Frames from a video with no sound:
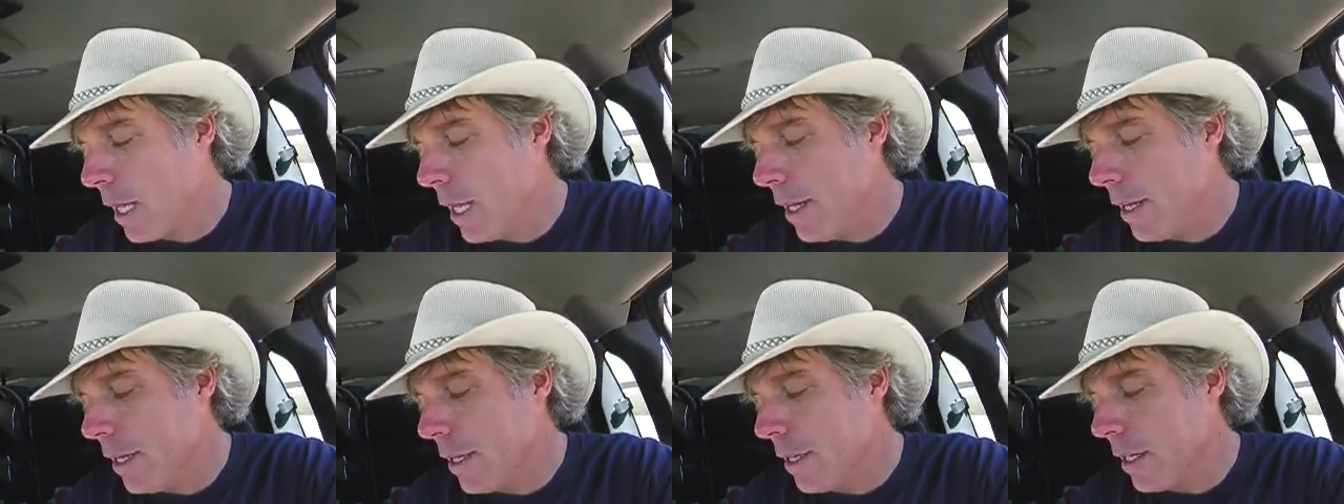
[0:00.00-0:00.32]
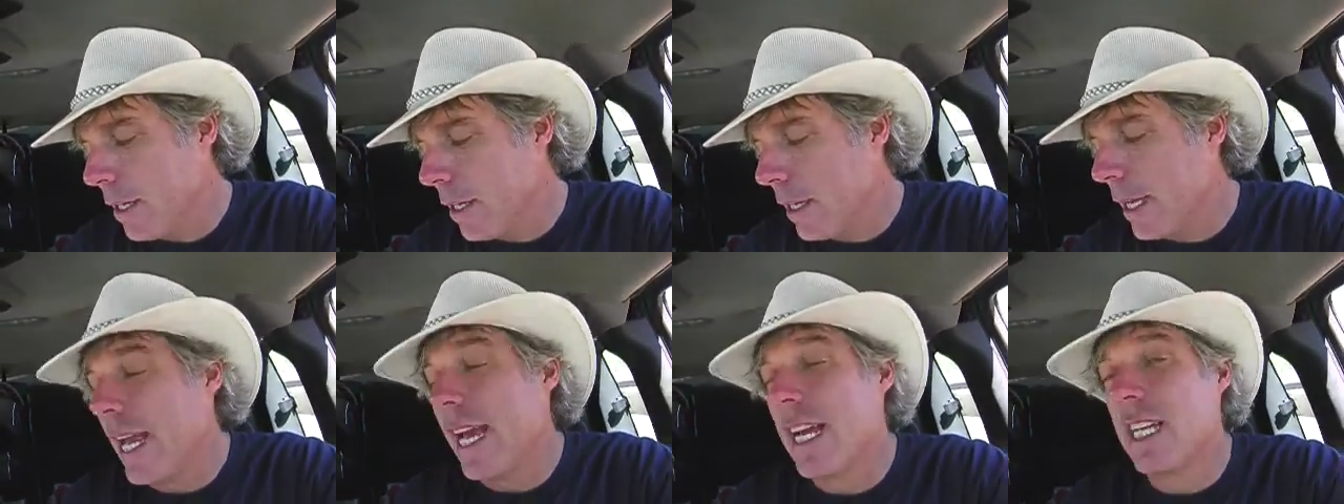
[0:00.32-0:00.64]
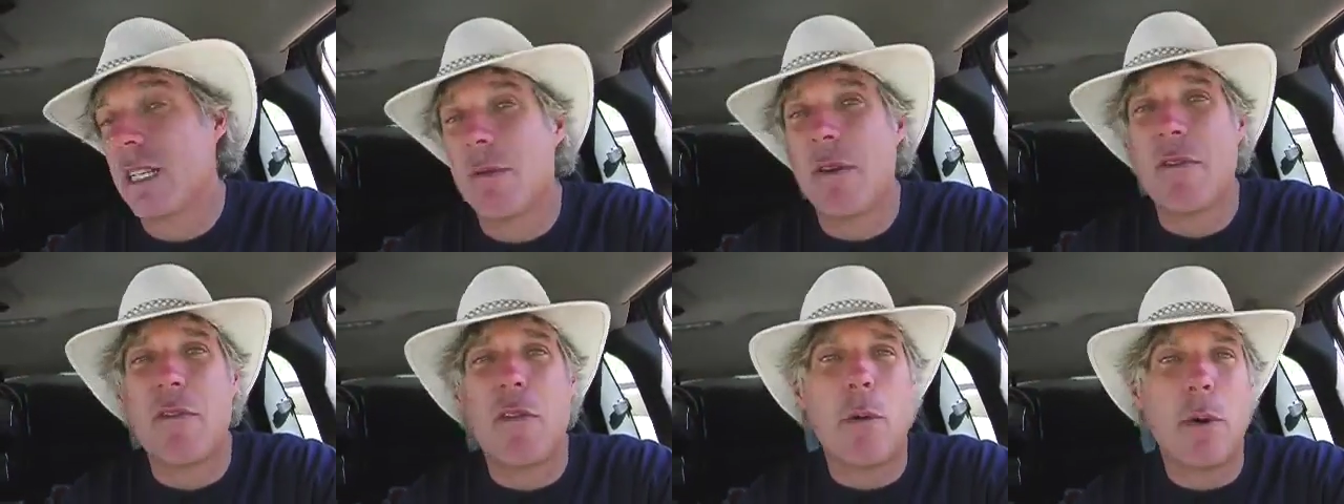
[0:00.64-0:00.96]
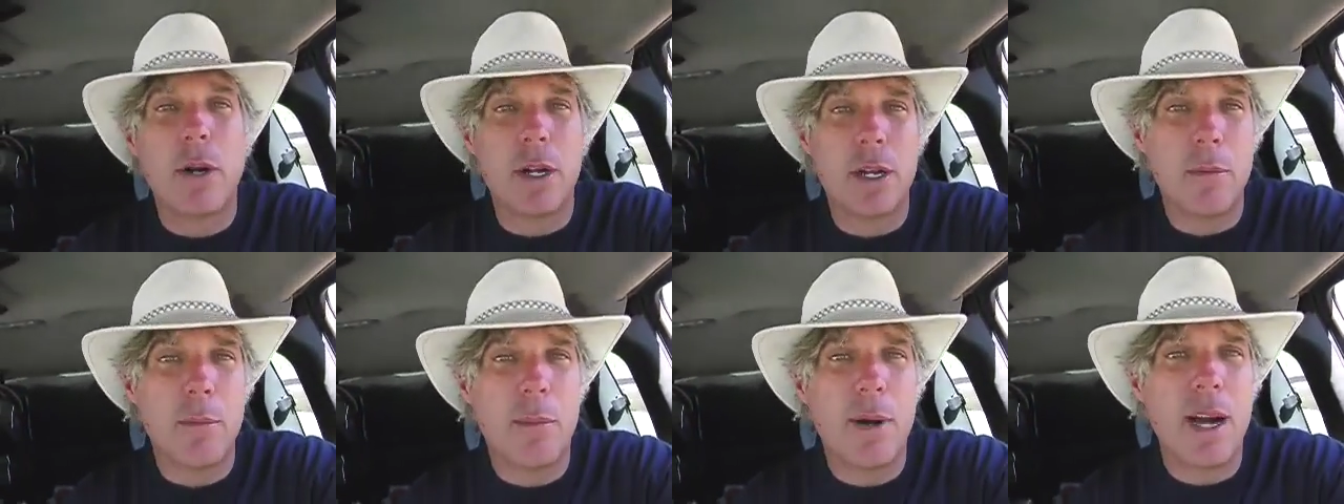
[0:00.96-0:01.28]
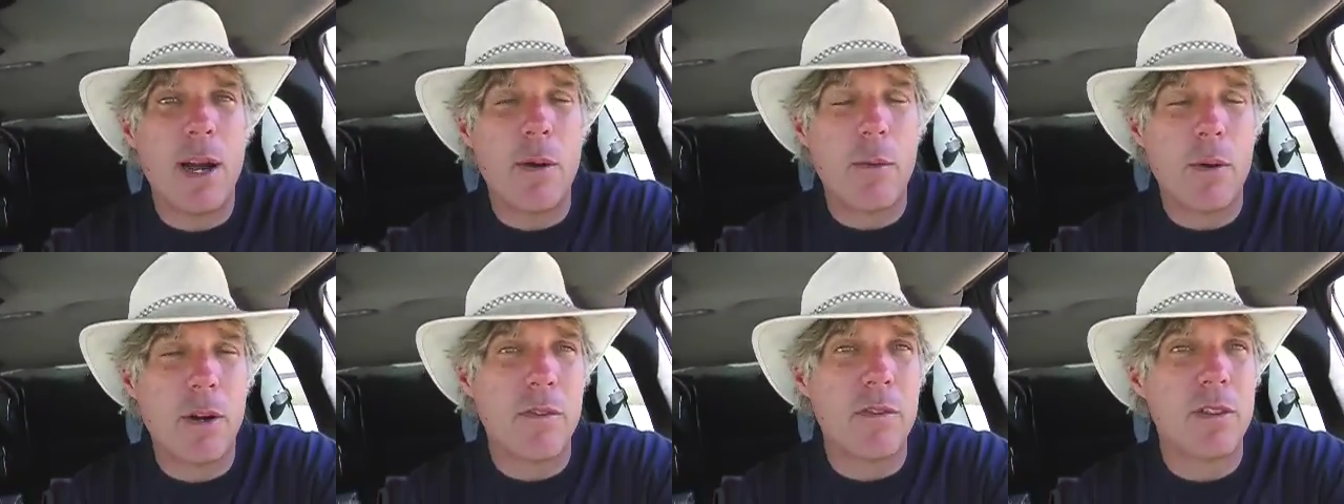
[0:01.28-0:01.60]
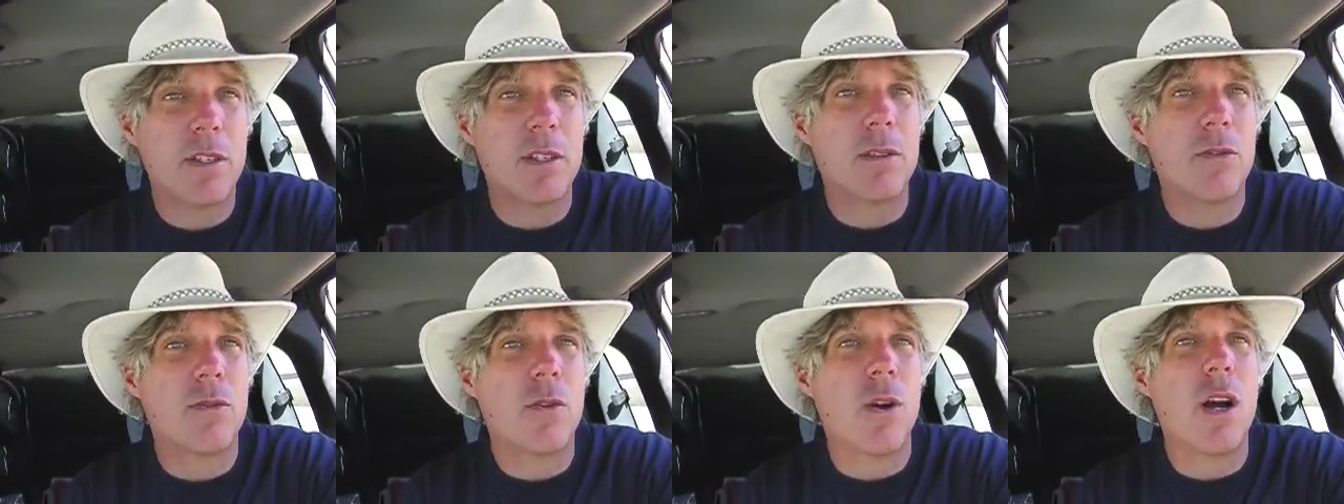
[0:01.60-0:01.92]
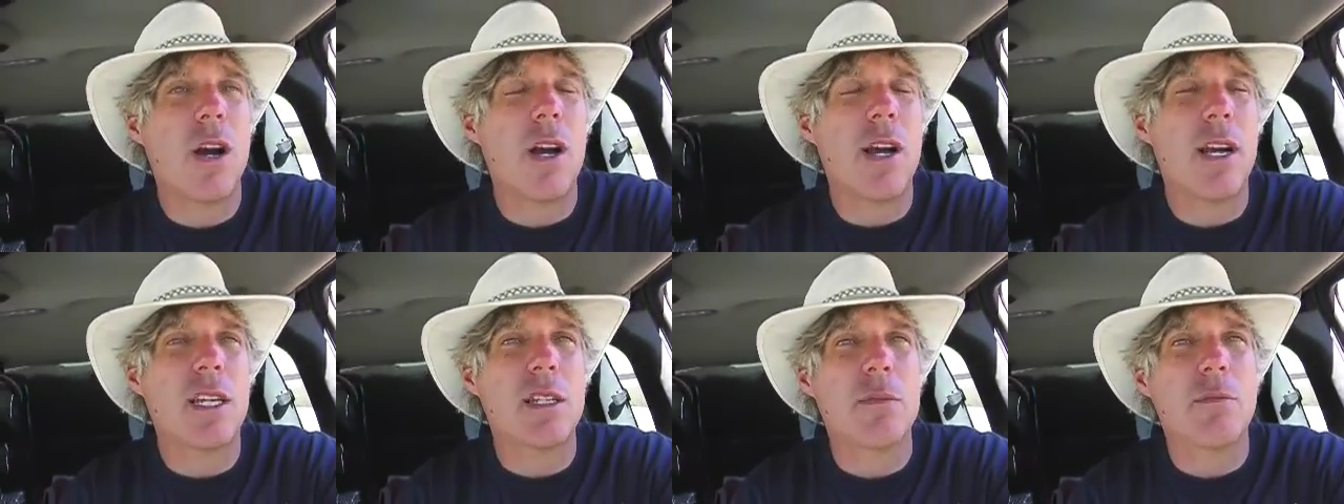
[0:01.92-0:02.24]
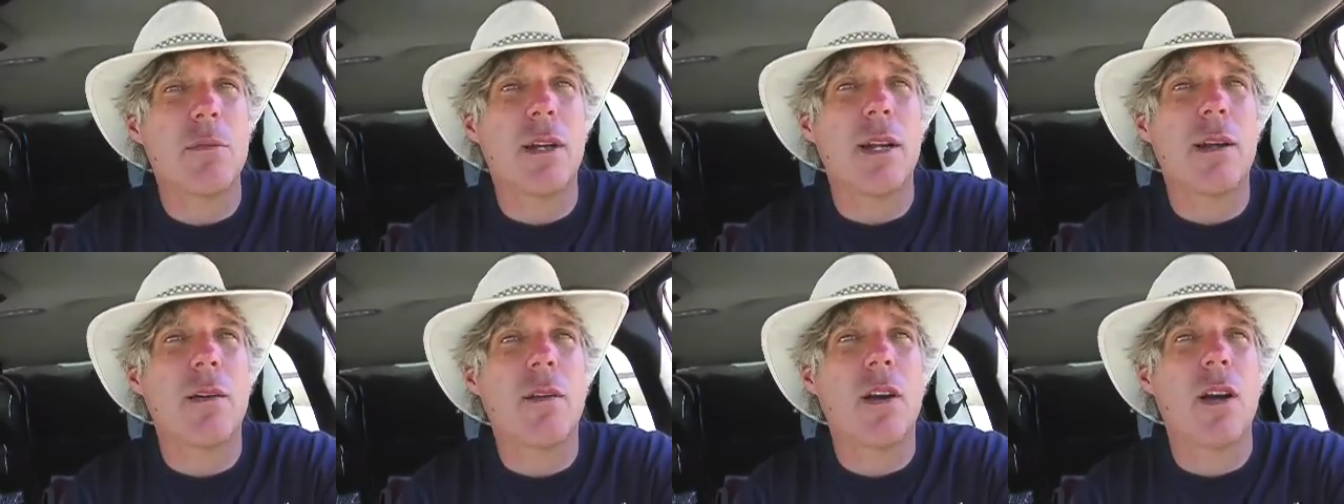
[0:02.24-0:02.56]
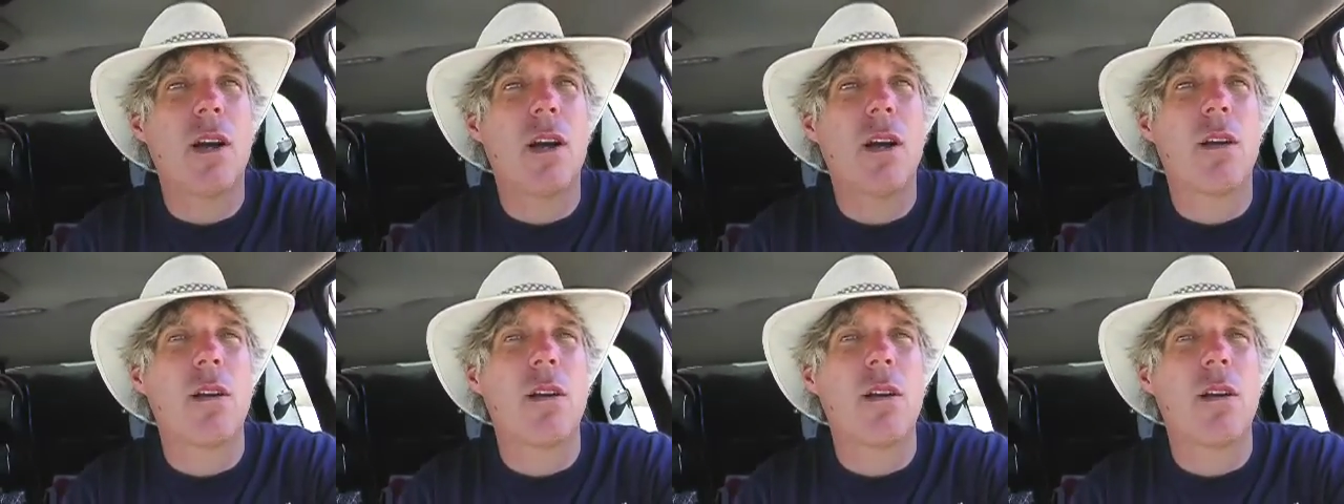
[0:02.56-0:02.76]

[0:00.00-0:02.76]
And uh, he asked me if I wanted to buy one of his drawings, but I,